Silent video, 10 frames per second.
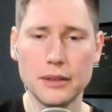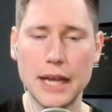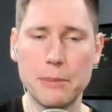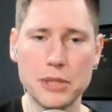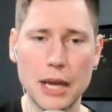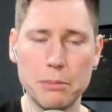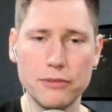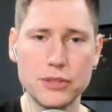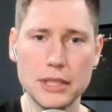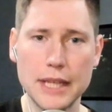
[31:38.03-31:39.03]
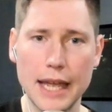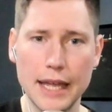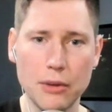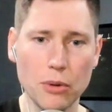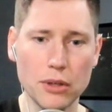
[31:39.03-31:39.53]
laptop of
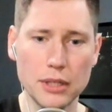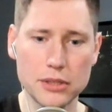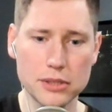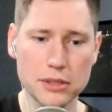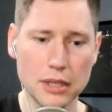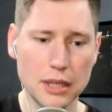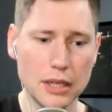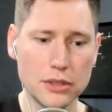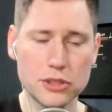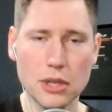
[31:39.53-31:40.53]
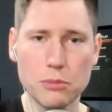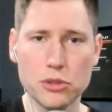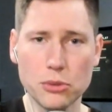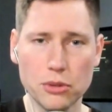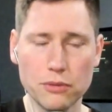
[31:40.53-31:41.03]
today, where it's some
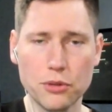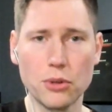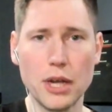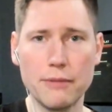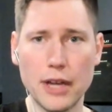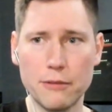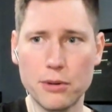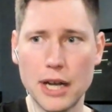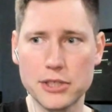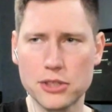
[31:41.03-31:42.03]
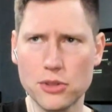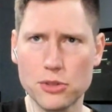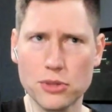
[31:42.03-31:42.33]
sort of Core i5 processor.